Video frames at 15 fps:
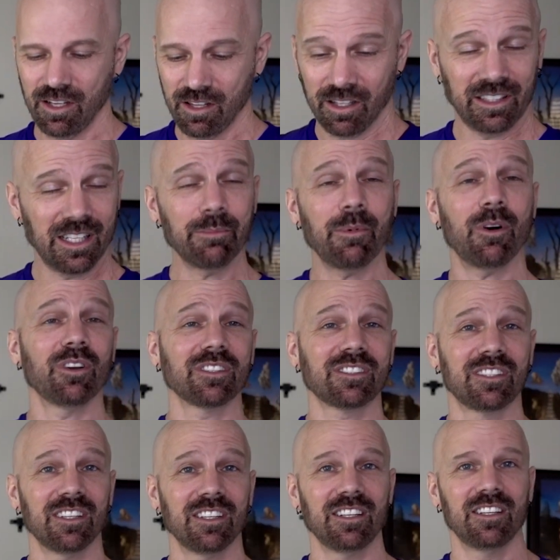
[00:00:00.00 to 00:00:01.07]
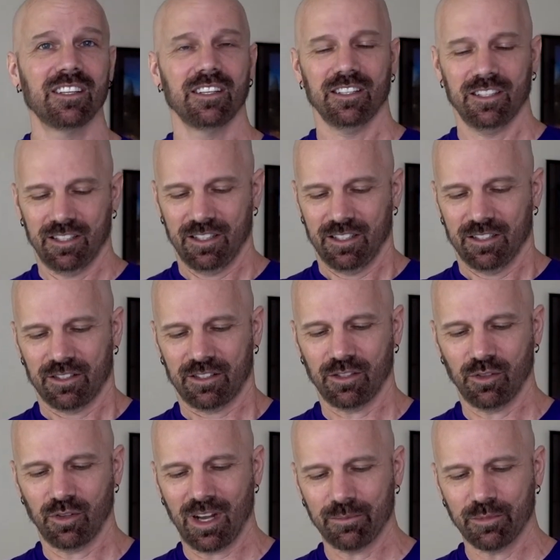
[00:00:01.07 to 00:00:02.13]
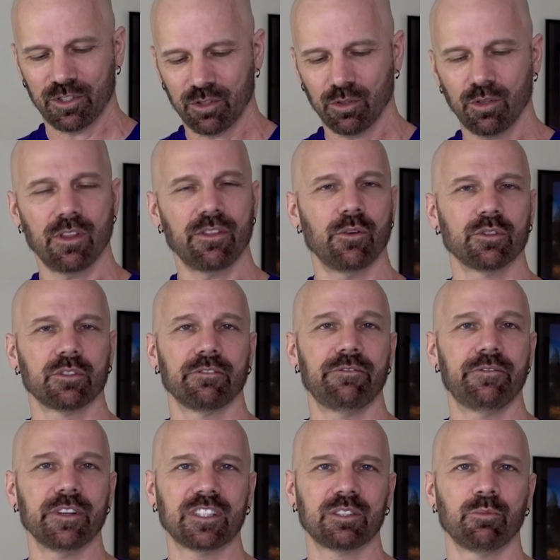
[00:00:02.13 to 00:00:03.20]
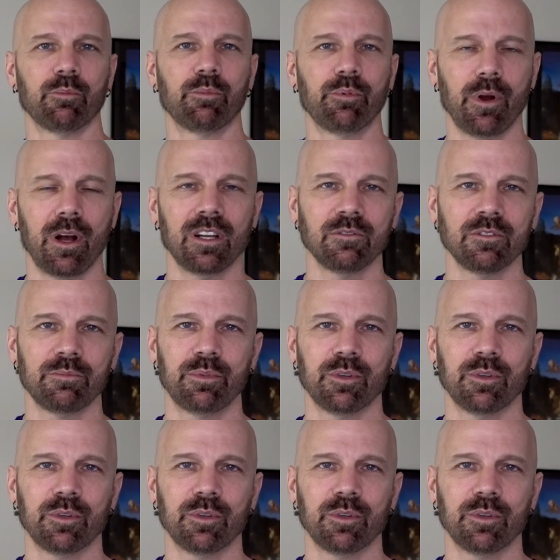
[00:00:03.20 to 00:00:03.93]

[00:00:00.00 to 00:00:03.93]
The demo looks good, so I'm sure that those are fixable problems,